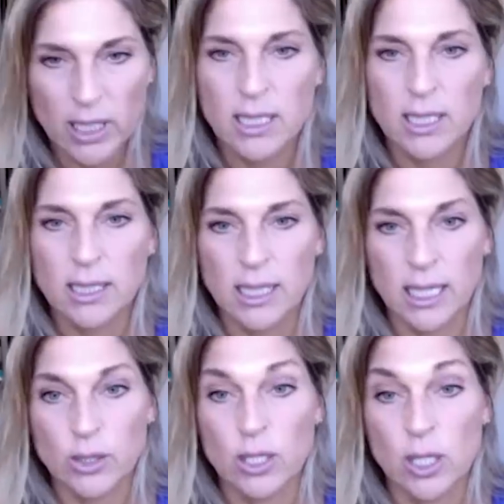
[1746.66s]
is
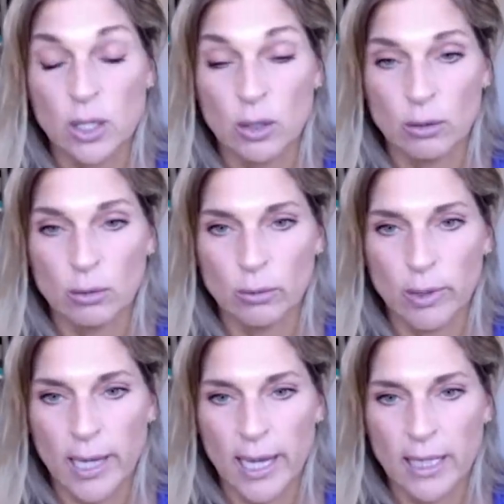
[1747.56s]
success to you?
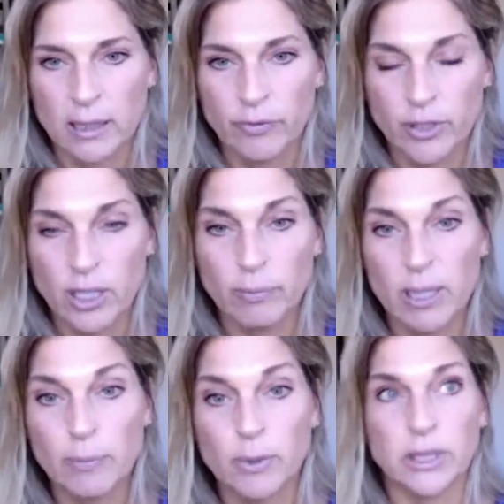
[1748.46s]
And for some
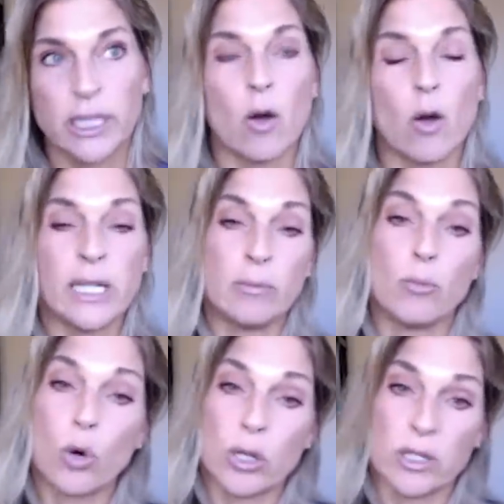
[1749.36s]
people, it's like, oh, I need
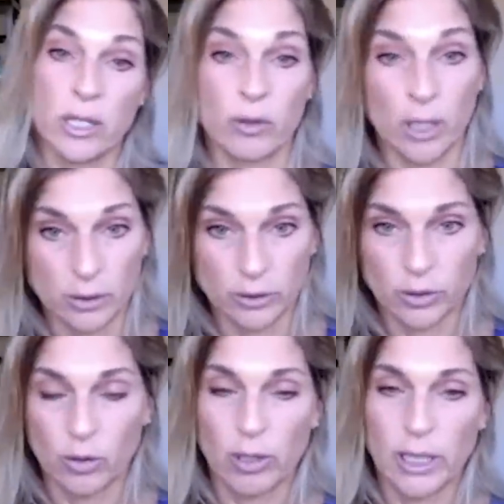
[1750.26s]
more
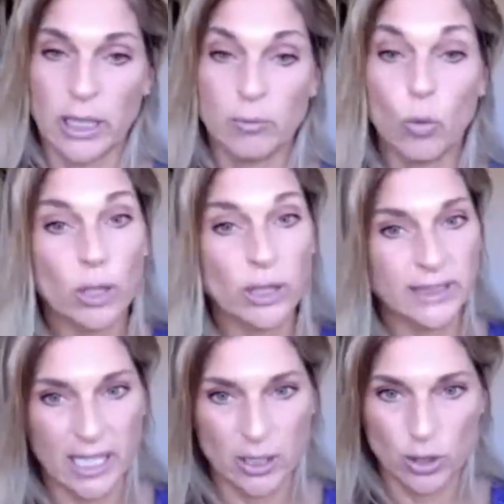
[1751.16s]
zeros or I need more
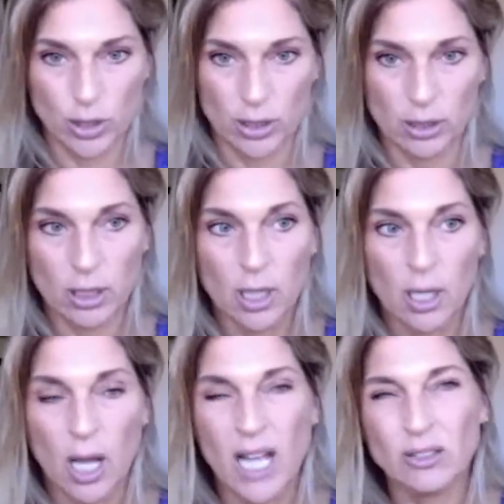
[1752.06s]
attention.
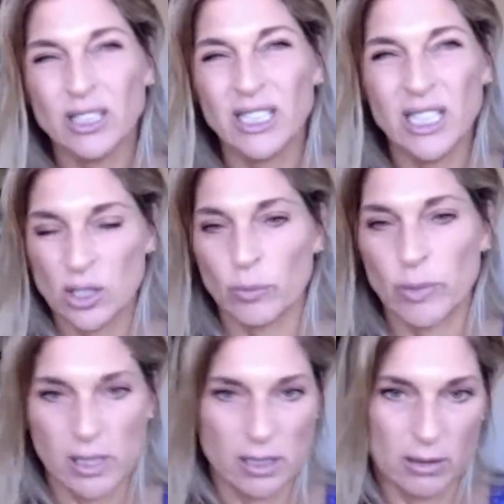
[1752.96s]
I only need so
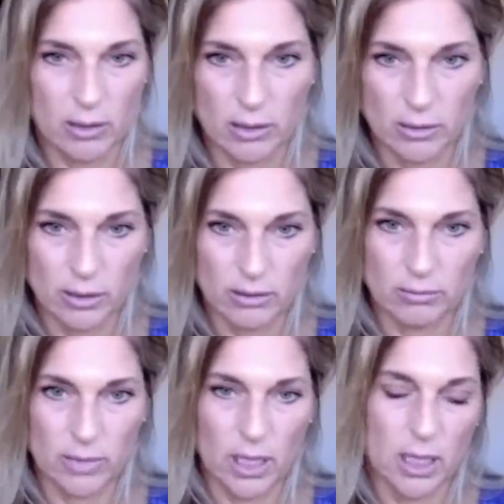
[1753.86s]
many zeros.
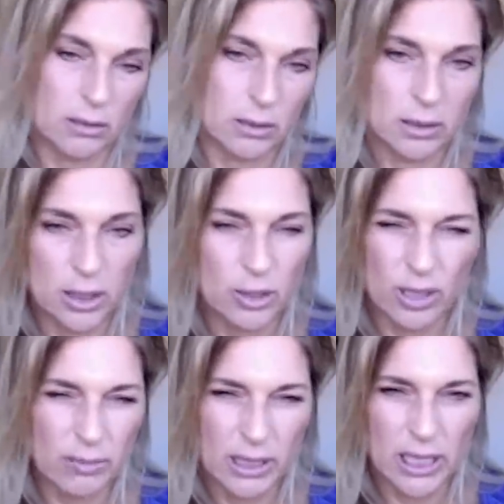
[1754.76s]
Uh, you know
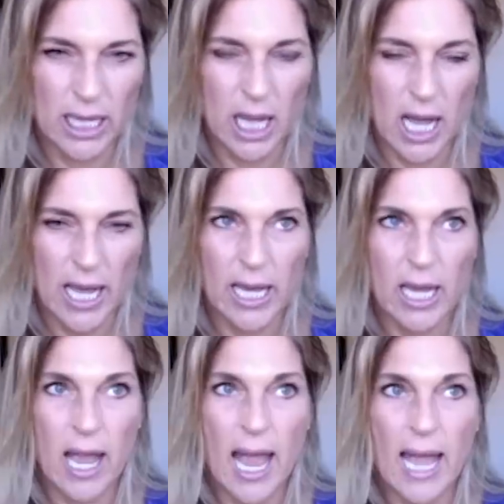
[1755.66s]
what I mean? Like, I,
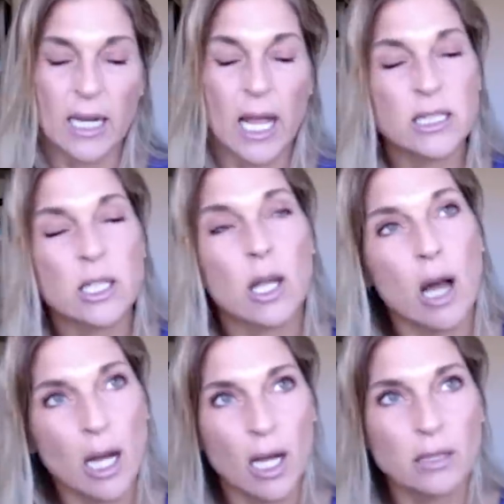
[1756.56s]
and it's,
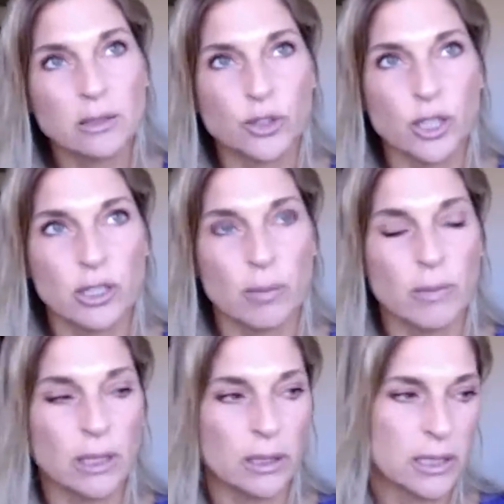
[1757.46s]
I'll share
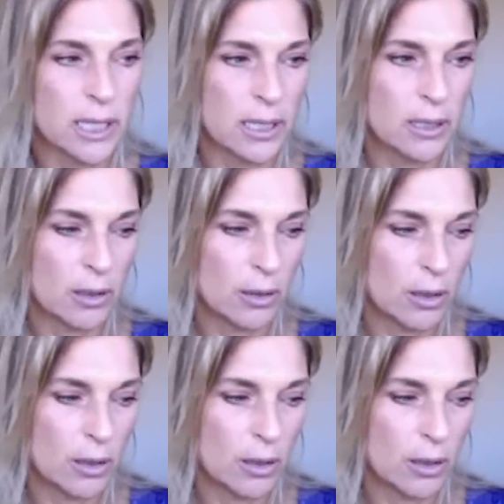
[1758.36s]
something Laird said